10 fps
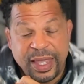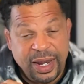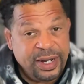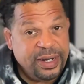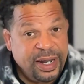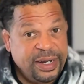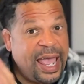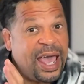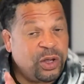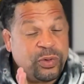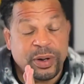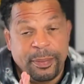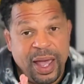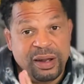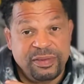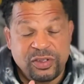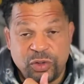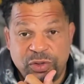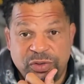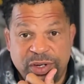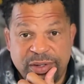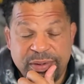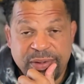and an adequate amount of this nutrient,